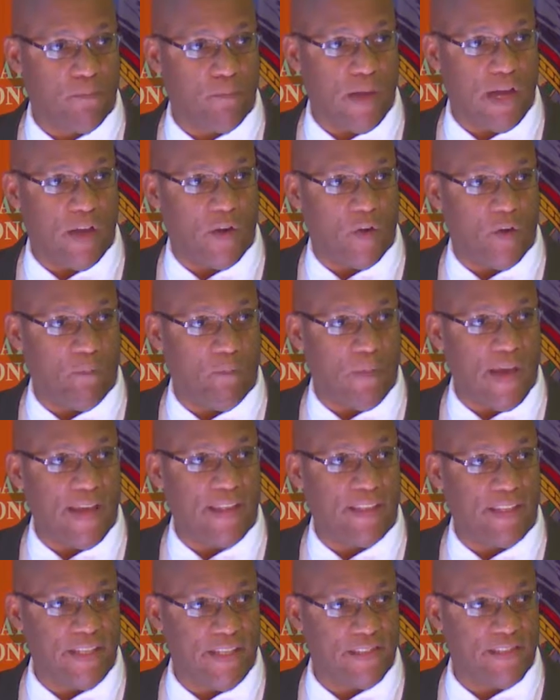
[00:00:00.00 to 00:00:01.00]
model might
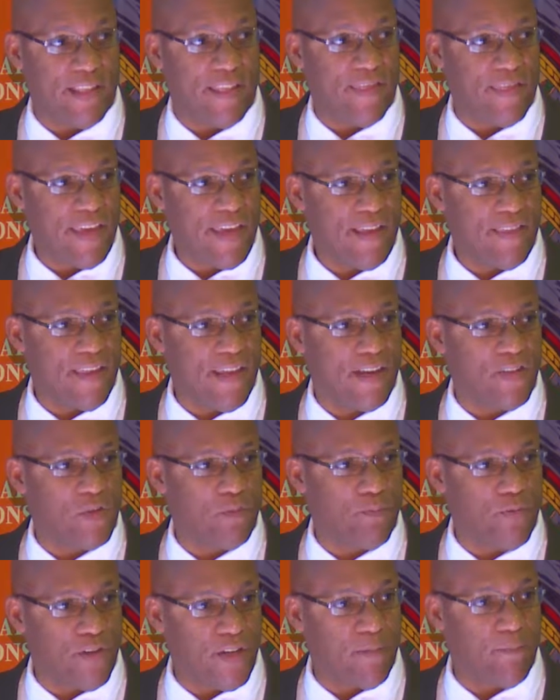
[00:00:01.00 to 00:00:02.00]
lead us to think that it's a
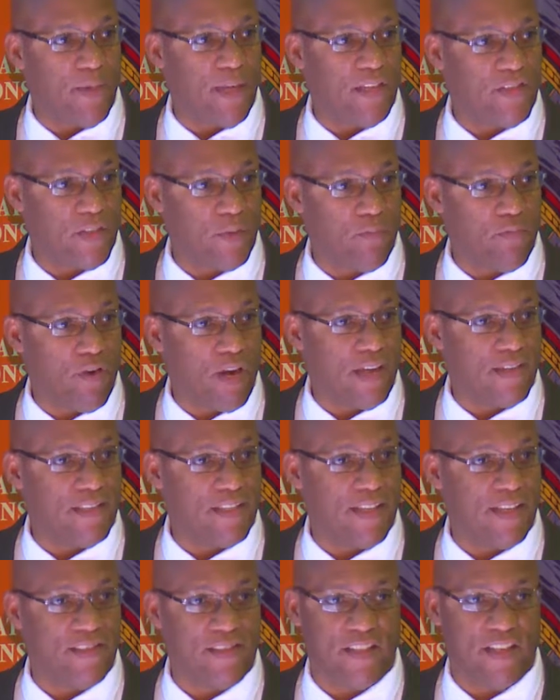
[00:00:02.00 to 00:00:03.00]
pretty basic
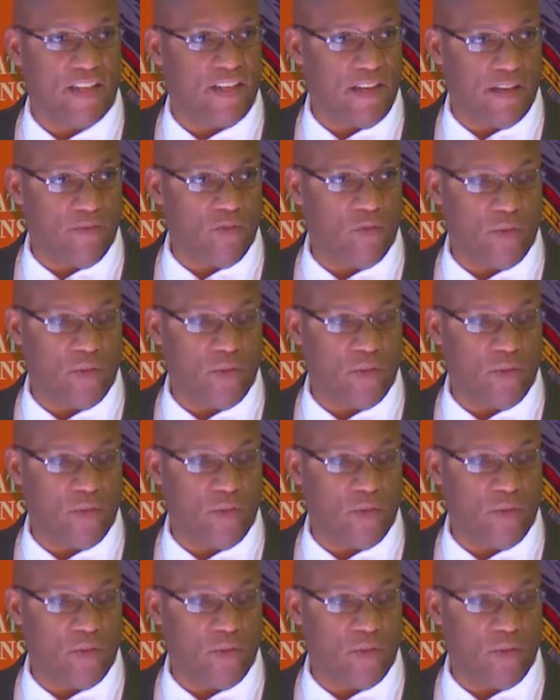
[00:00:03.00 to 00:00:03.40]
process, it never